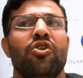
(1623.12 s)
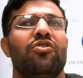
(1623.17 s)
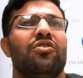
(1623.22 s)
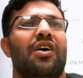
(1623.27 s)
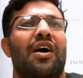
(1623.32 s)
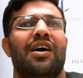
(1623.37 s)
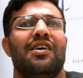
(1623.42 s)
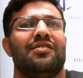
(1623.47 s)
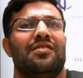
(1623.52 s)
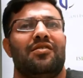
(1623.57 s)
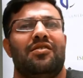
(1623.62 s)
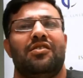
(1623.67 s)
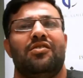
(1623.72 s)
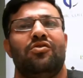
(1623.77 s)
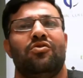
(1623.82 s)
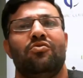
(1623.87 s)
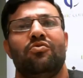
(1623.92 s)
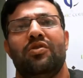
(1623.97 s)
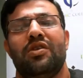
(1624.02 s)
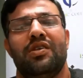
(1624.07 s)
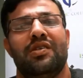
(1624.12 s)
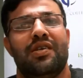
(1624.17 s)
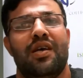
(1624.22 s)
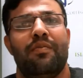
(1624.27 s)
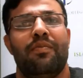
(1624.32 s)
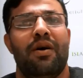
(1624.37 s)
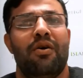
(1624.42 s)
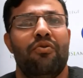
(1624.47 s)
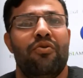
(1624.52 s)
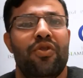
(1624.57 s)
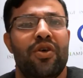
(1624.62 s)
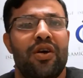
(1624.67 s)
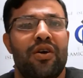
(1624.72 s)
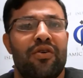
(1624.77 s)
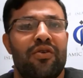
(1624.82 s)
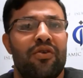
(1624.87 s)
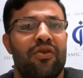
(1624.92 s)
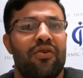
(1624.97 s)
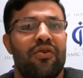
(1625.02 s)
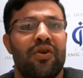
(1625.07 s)
don't ask the students about
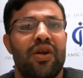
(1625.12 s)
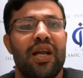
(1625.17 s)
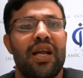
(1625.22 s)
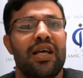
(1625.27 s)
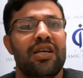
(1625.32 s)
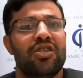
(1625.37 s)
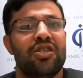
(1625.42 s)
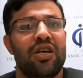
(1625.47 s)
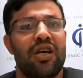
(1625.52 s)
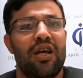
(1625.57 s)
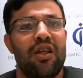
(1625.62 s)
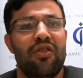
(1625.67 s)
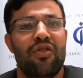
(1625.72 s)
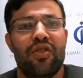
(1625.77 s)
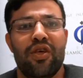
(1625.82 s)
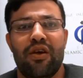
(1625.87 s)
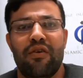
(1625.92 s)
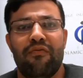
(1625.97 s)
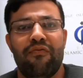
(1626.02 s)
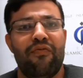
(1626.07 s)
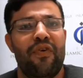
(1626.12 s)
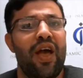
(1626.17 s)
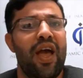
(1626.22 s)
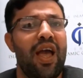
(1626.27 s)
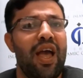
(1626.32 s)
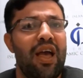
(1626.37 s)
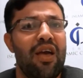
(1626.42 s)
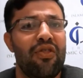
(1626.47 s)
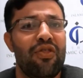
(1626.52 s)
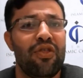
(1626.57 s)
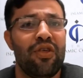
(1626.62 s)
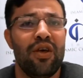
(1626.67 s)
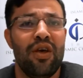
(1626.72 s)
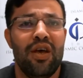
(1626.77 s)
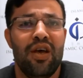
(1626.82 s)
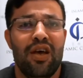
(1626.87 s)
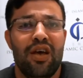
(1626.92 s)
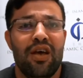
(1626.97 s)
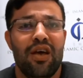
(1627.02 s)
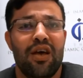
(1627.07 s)
their religion, their faith,
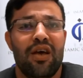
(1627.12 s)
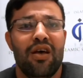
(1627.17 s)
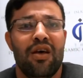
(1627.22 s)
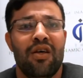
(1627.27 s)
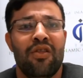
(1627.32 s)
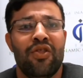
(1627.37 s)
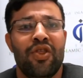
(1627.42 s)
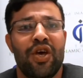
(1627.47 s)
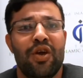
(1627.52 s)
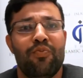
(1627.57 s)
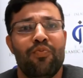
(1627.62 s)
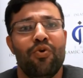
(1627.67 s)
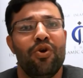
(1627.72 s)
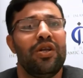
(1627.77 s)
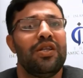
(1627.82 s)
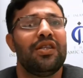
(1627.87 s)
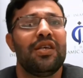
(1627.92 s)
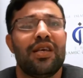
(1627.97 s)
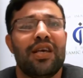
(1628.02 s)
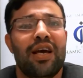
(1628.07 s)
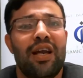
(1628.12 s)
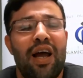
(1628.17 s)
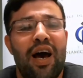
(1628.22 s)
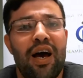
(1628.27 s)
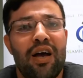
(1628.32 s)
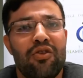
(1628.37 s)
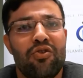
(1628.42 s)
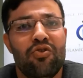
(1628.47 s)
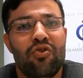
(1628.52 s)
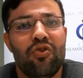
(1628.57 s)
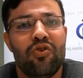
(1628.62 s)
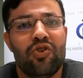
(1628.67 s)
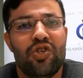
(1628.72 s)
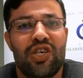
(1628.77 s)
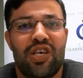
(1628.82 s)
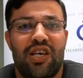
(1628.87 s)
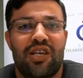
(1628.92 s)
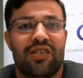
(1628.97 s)
their political ideology.